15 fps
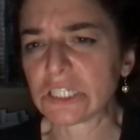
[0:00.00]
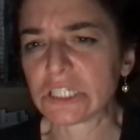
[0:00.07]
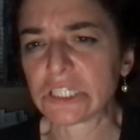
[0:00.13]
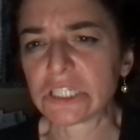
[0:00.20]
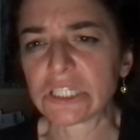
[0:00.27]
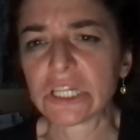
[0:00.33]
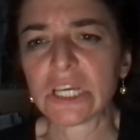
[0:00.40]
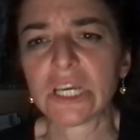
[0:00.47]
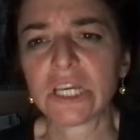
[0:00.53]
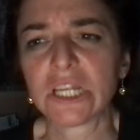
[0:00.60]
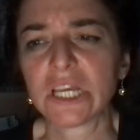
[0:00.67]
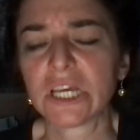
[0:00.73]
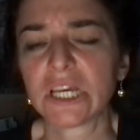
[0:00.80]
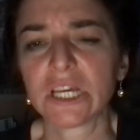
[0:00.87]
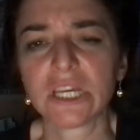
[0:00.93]
Just,
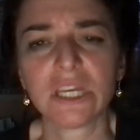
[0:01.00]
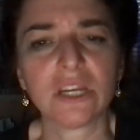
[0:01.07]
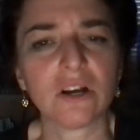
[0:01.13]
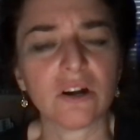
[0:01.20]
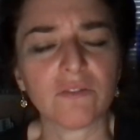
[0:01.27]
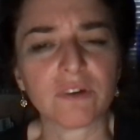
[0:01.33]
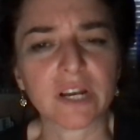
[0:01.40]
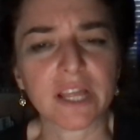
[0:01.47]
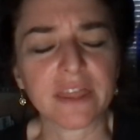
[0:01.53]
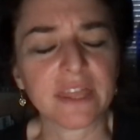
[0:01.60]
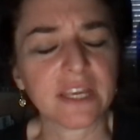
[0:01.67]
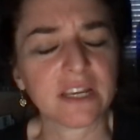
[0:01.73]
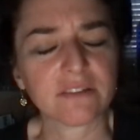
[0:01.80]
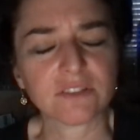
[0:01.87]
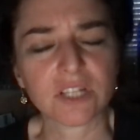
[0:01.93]
when I
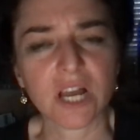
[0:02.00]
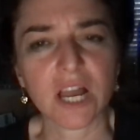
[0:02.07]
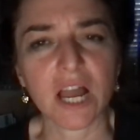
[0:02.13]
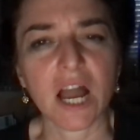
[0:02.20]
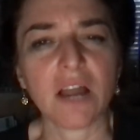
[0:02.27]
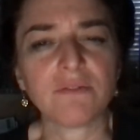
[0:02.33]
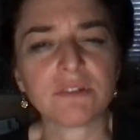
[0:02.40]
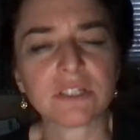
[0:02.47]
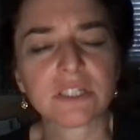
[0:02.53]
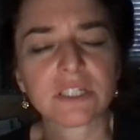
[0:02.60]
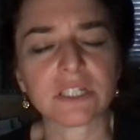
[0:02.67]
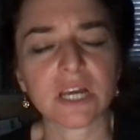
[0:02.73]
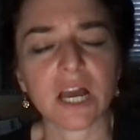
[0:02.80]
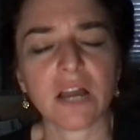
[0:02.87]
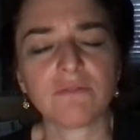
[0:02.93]
think of time, I
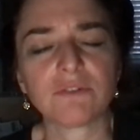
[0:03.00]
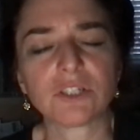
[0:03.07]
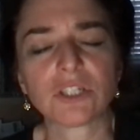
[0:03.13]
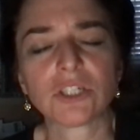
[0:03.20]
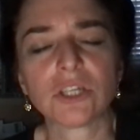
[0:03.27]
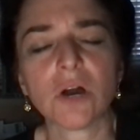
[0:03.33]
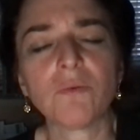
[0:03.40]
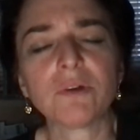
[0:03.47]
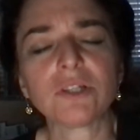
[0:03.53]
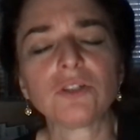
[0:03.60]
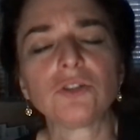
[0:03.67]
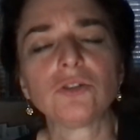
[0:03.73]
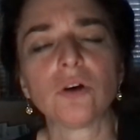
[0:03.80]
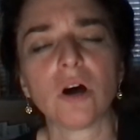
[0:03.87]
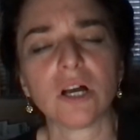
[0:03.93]
was so
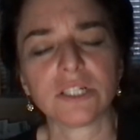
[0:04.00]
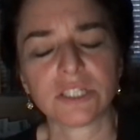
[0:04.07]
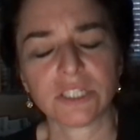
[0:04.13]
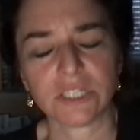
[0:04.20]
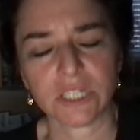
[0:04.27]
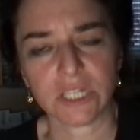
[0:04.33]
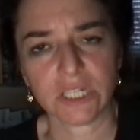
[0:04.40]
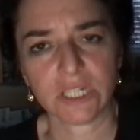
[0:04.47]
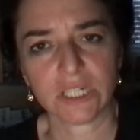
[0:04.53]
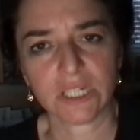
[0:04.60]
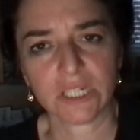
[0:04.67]
exhausted